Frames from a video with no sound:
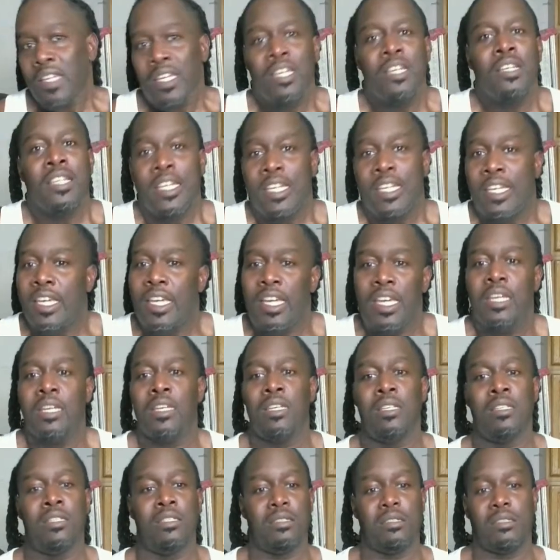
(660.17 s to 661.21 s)
kill their
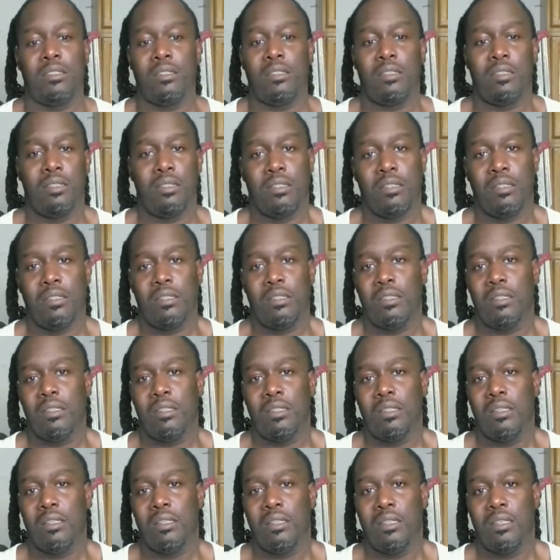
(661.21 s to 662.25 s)
kids.
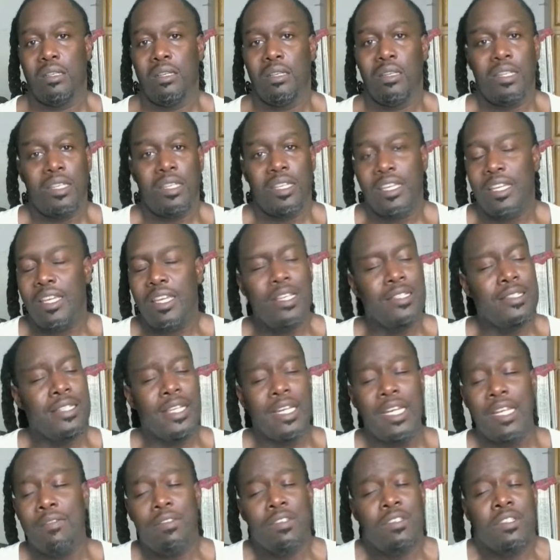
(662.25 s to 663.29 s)
The kids ain't
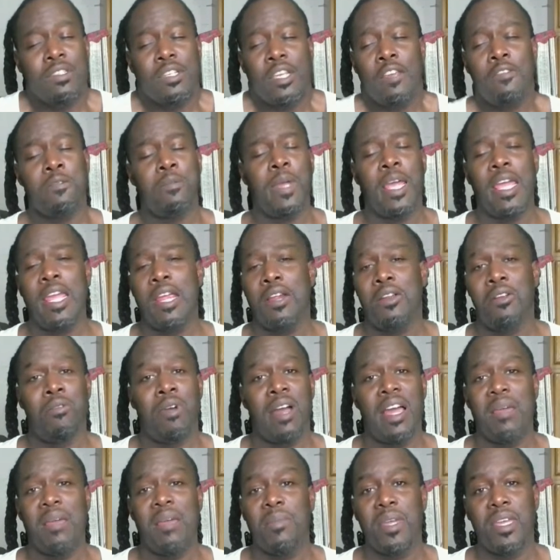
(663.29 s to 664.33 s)
even safe from angry
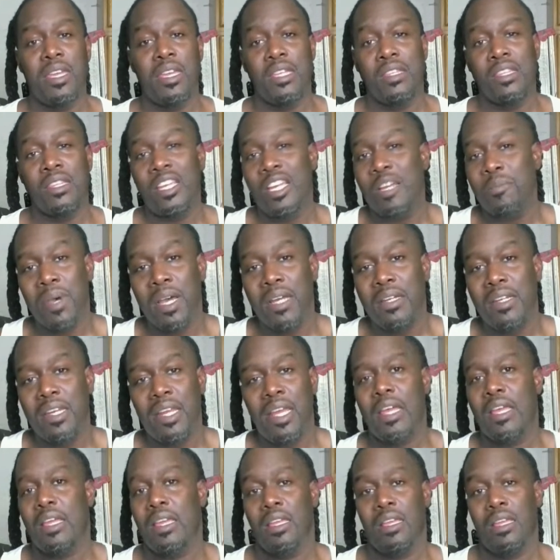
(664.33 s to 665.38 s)
white men. Think about
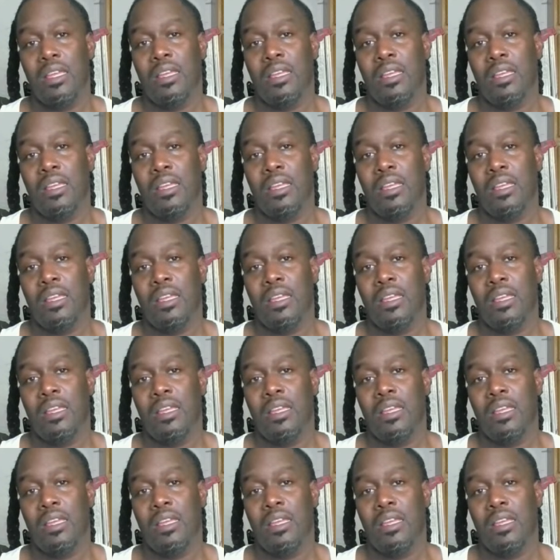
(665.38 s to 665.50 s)
that.